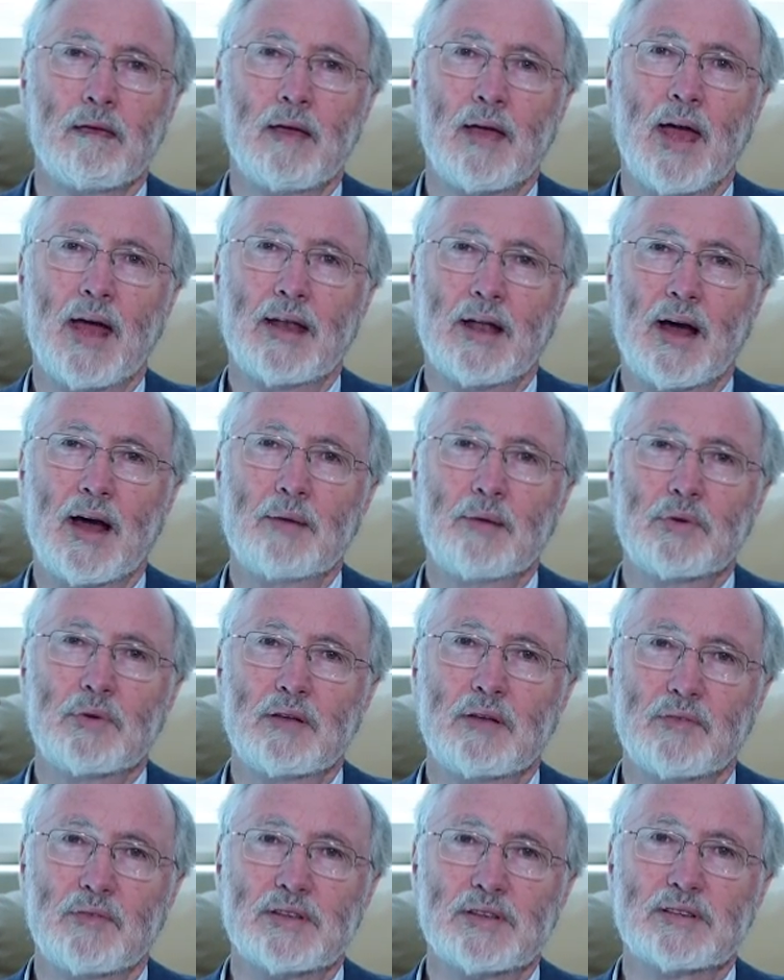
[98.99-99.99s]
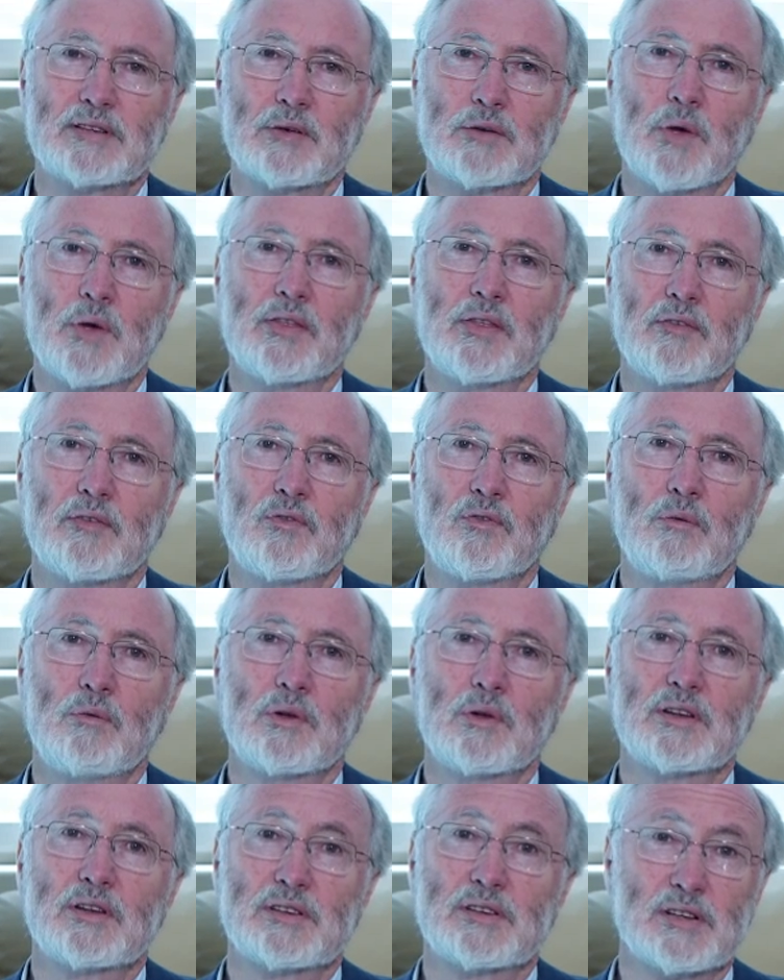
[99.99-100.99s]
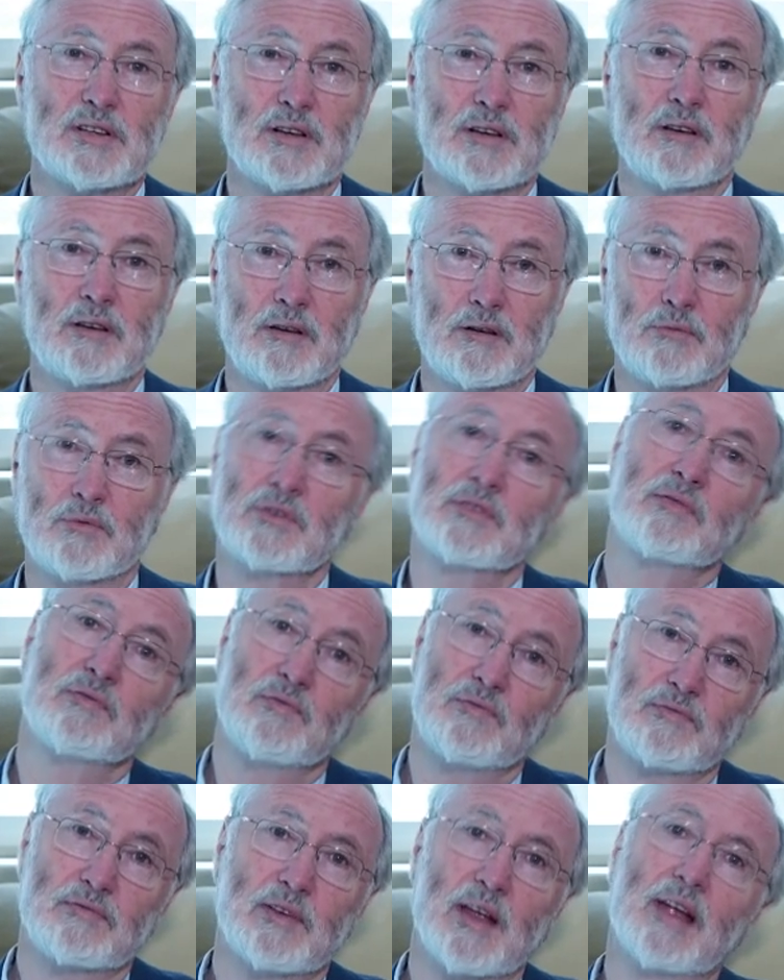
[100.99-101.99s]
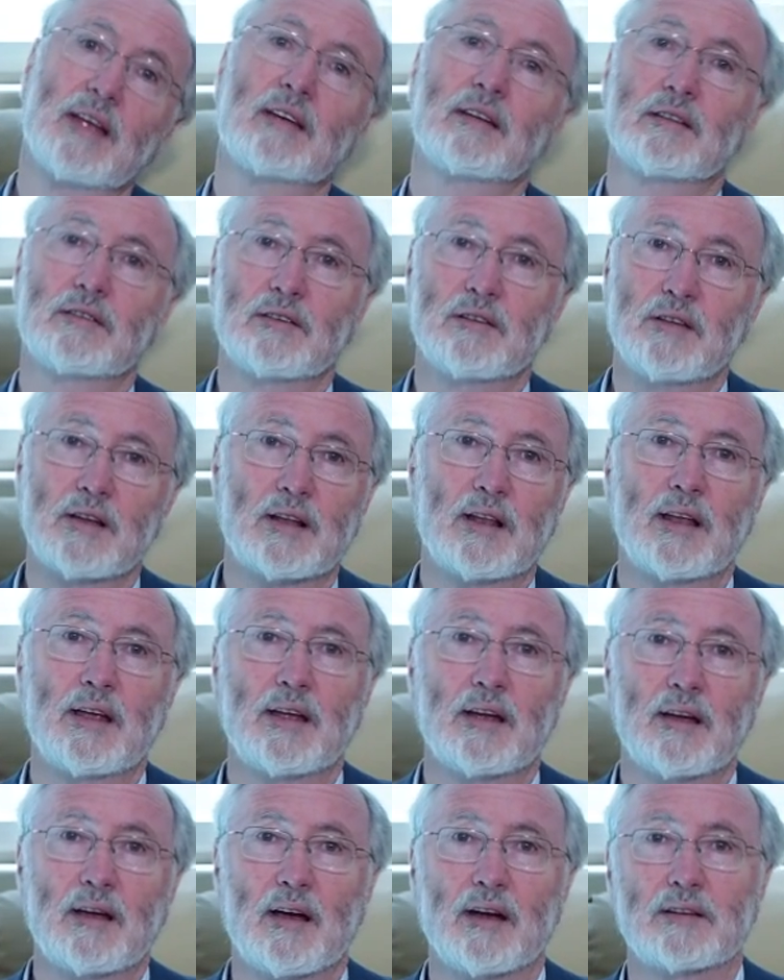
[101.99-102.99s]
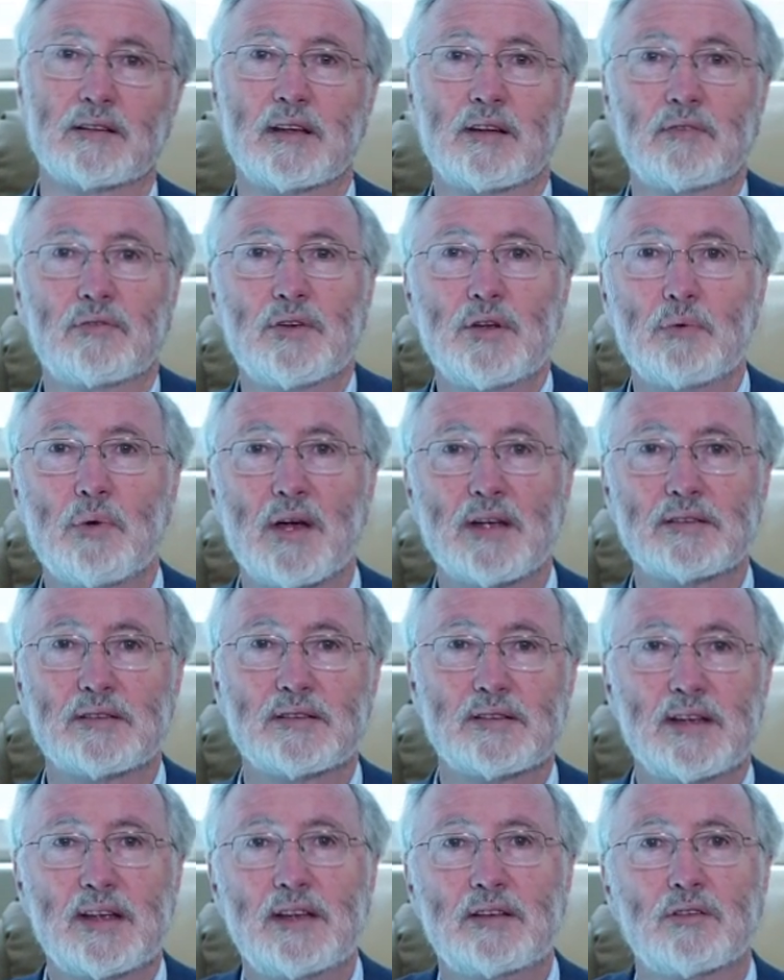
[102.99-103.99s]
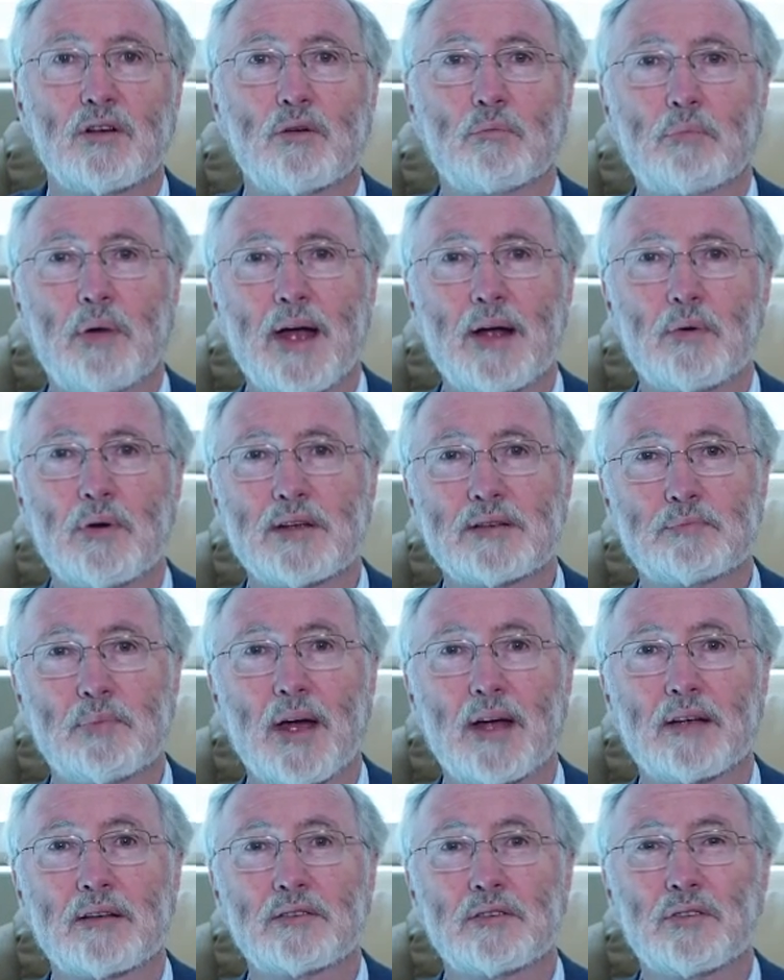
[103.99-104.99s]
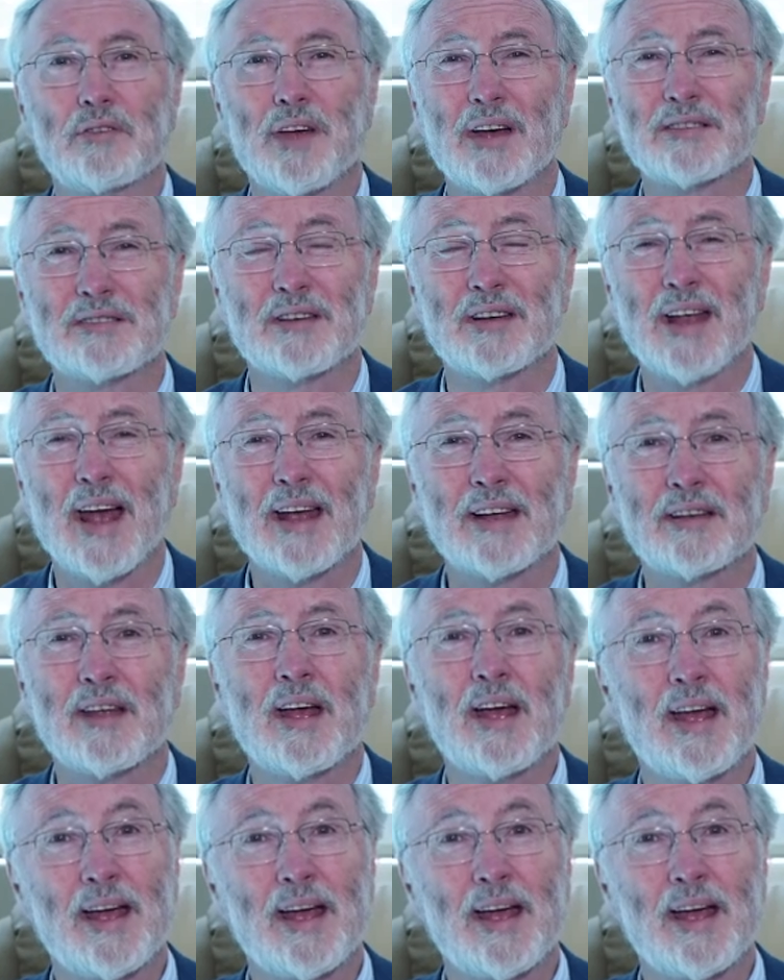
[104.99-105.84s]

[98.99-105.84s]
And I am convinced that when the formal decision was taken to declare Gauteng freeways as e-toll payways back in 2008,